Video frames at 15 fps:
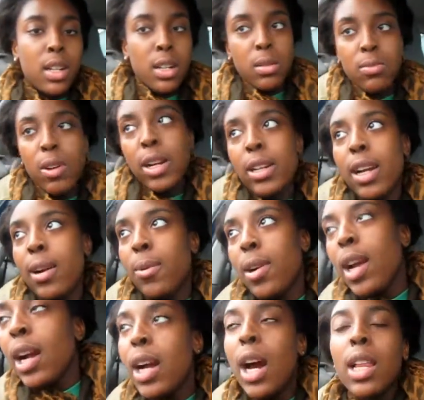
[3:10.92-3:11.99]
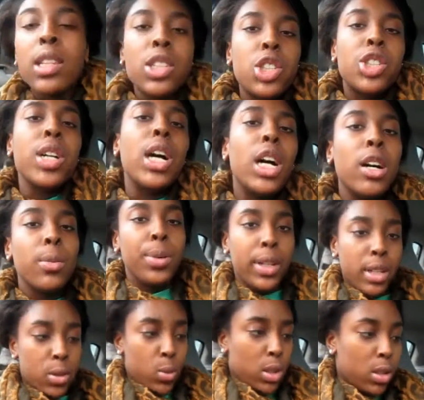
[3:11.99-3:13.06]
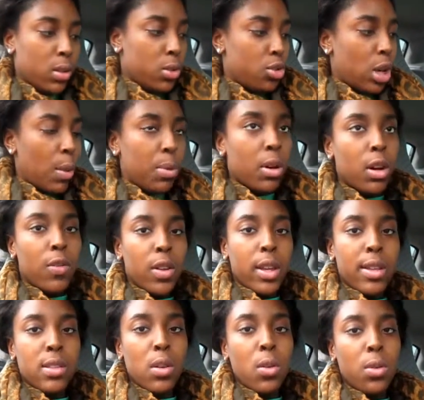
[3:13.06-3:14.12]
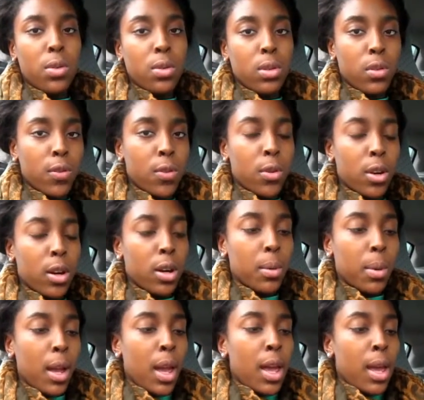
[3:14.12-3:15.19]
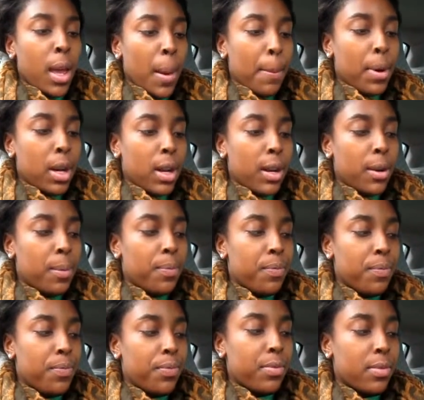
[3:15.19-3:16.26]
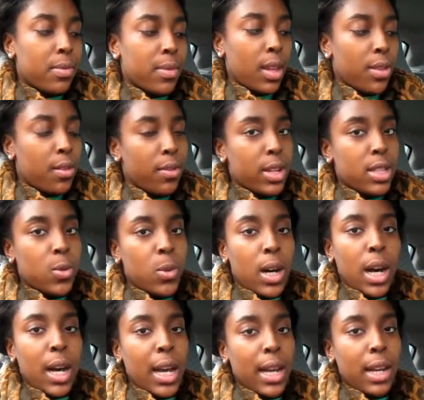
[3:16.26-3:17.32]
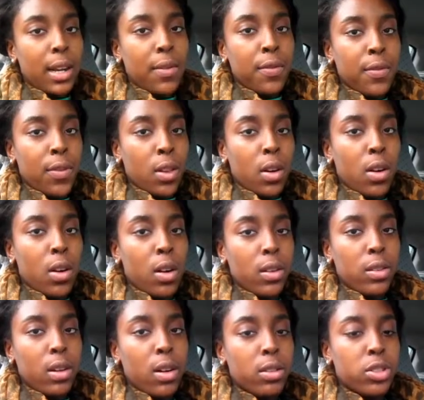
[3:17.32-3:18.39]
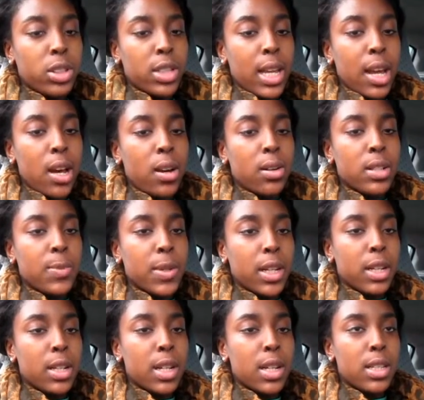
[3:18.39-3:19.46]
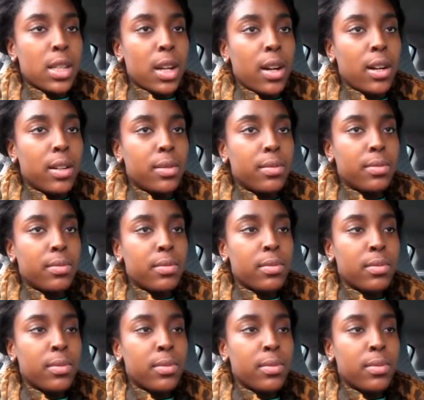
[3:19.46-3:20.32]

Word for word: um, right now we're at Colin's job. He went to go drop off his old uniform. But um, the reason why I didn't vlog the ultrasound is because um,